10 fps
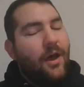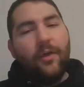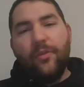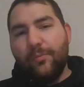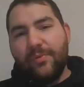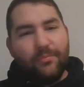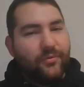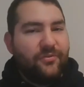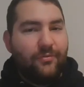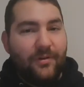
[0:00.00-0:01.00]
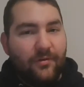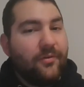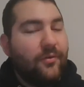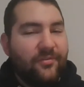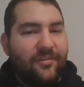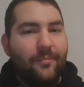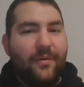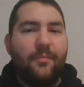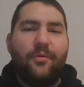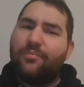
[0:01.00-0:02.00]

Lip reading: Other people do miracles in the Bible.